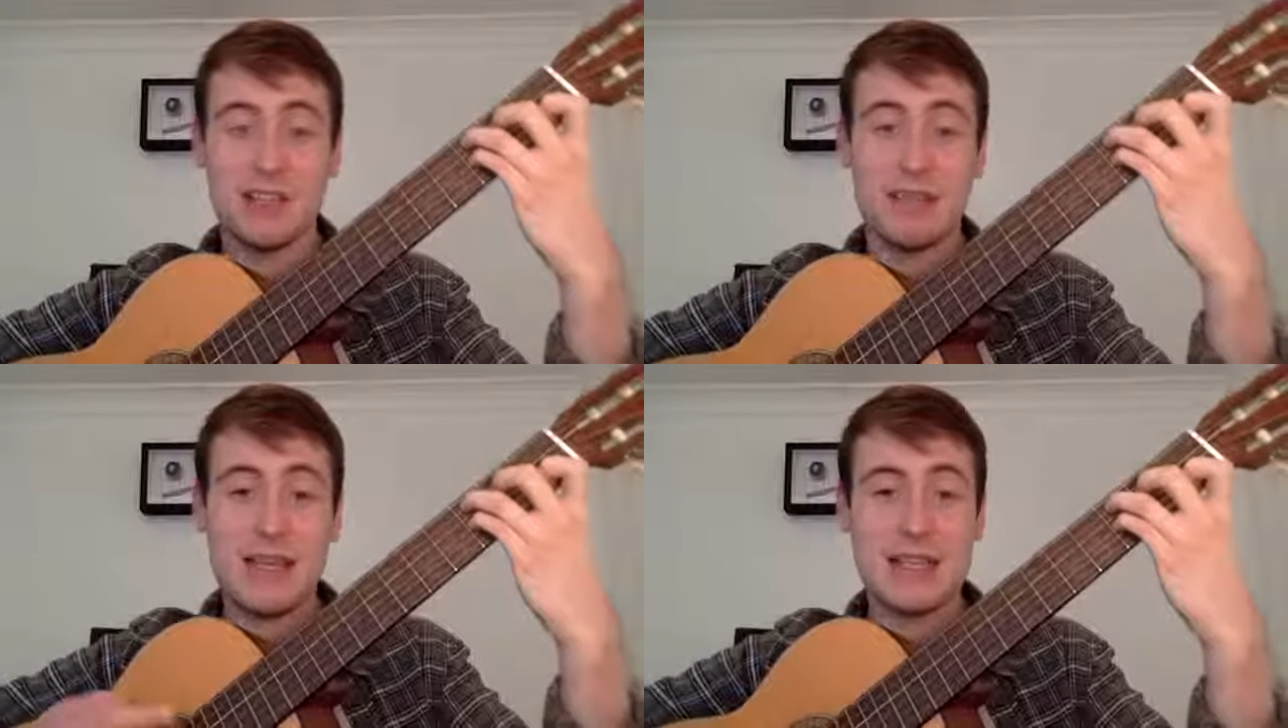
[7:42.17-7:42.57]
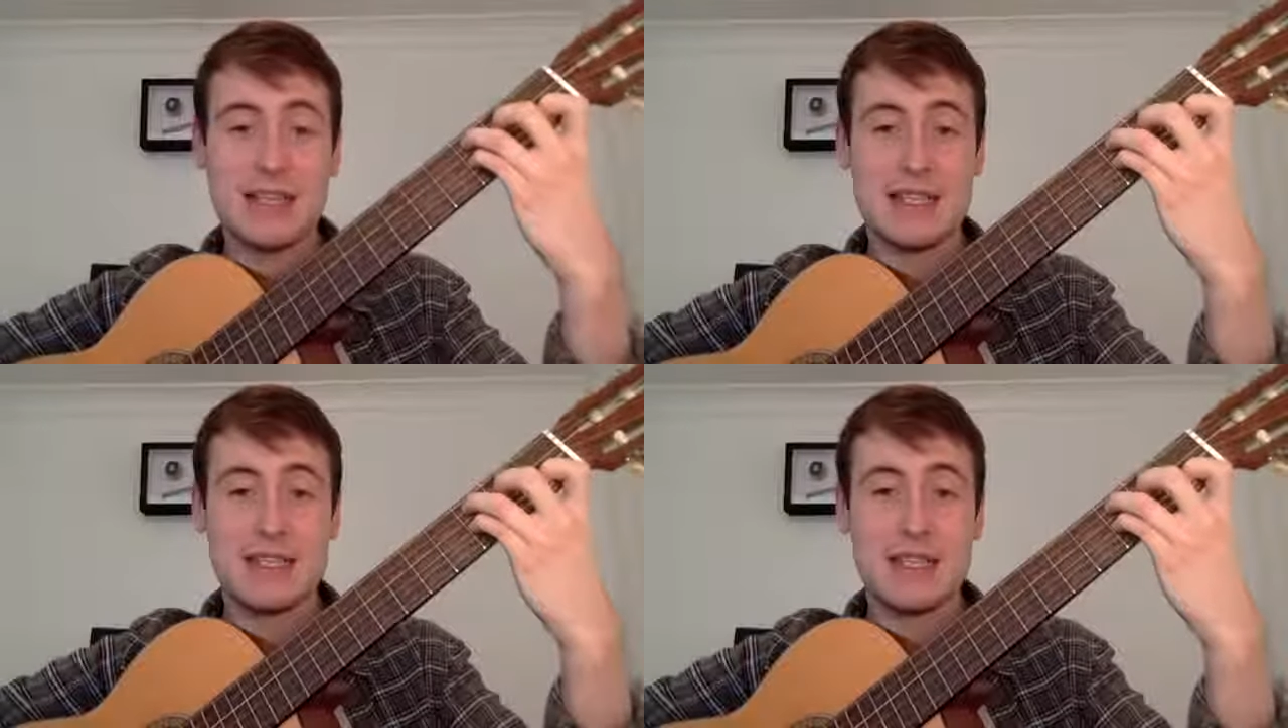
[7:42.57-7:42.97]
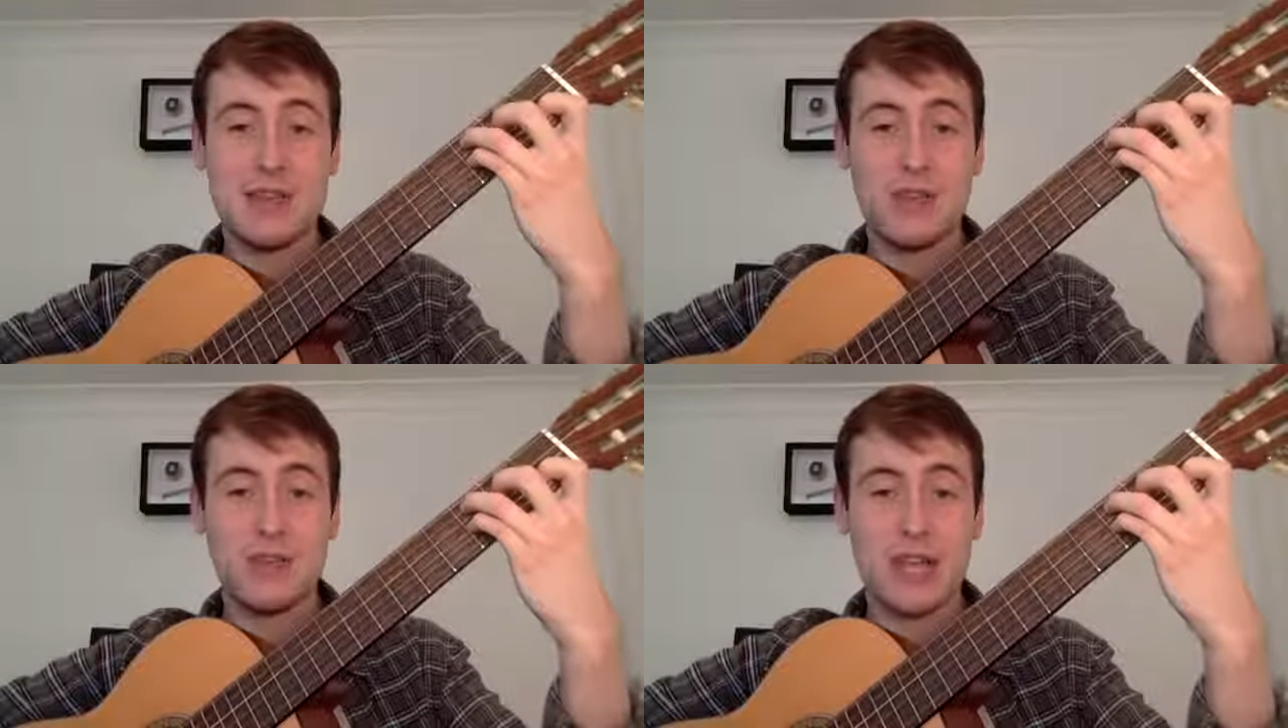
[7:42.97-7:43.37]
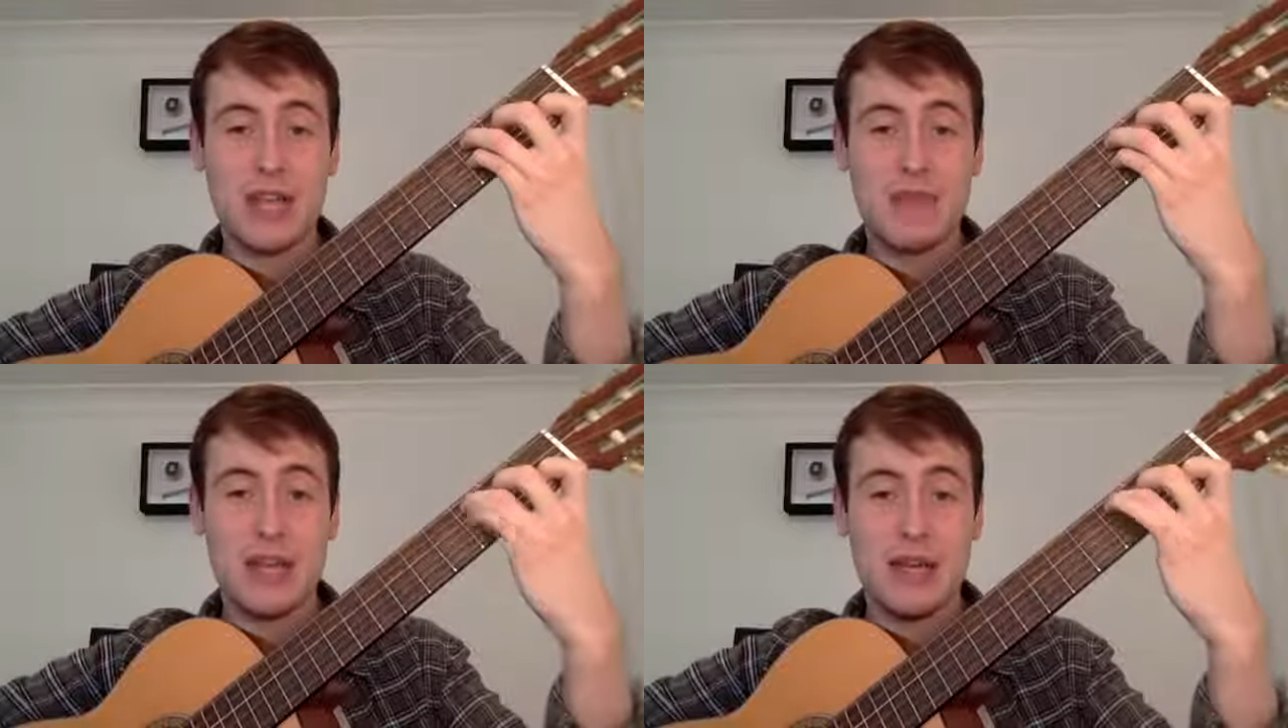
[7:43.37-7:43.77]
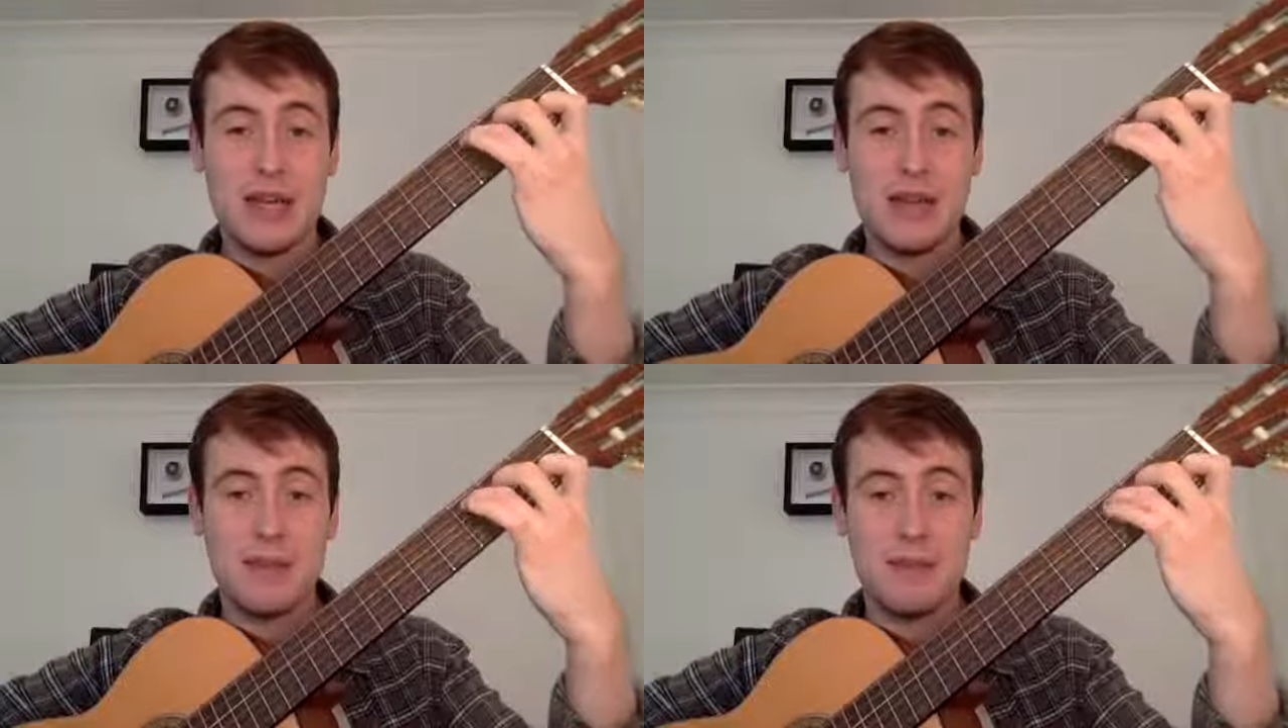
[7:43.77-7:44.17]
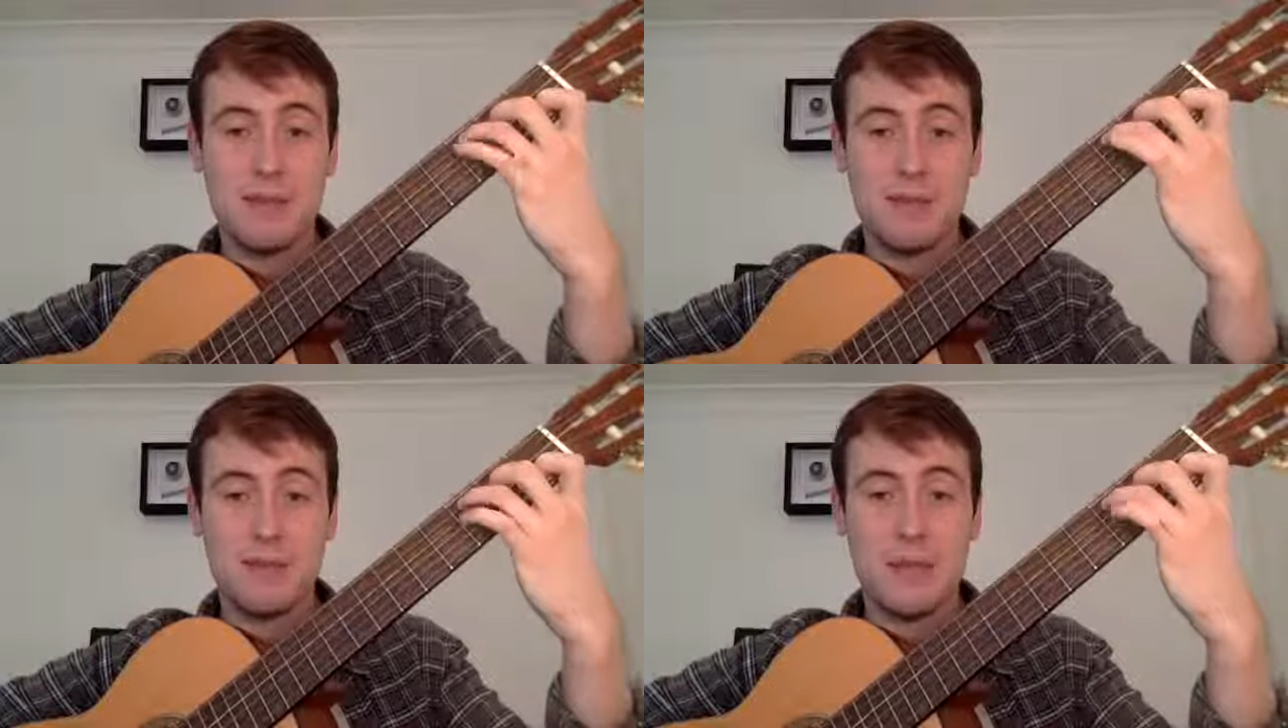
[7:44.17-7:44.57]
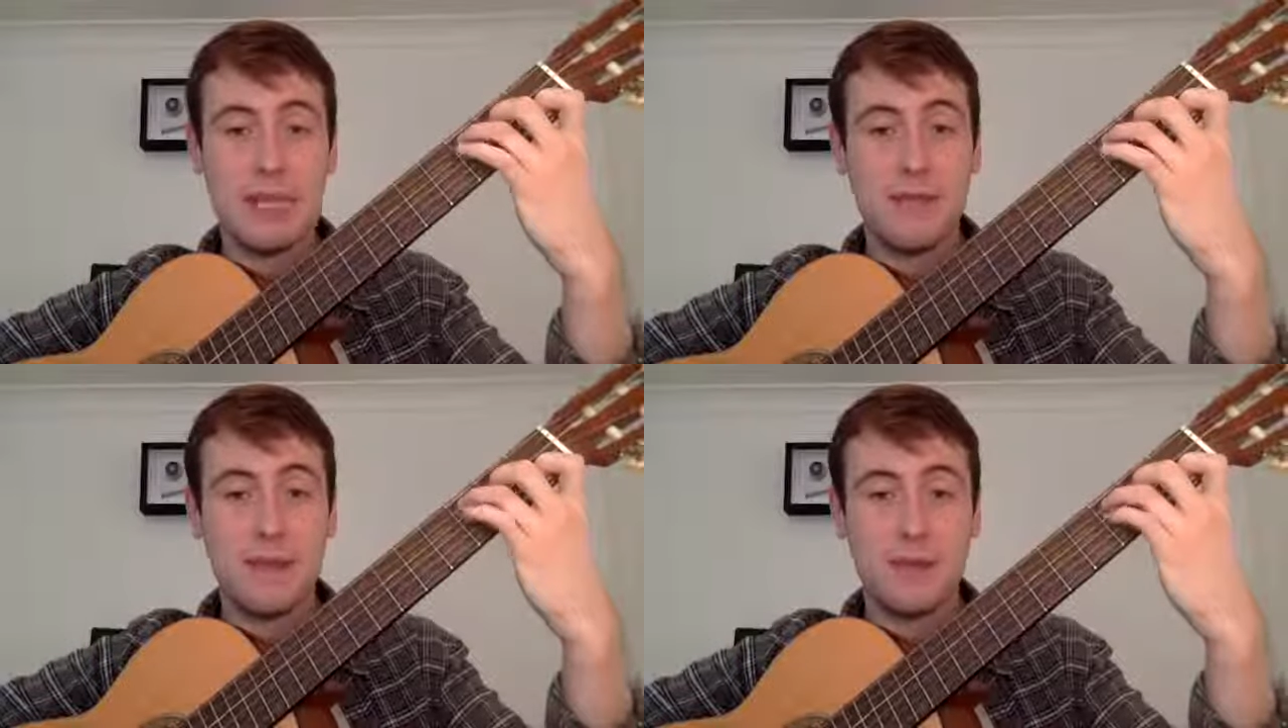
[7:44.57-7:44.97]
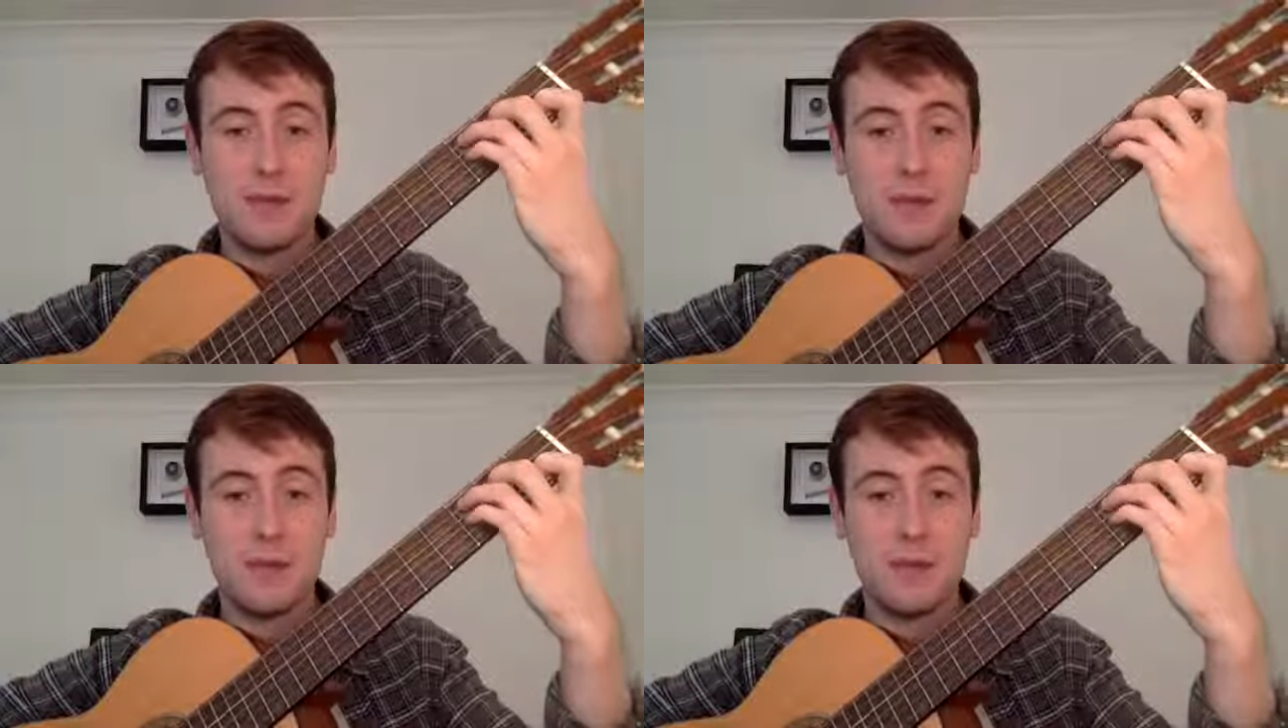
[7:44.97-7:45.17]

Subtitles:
So making that C chord shape, then pinky finger,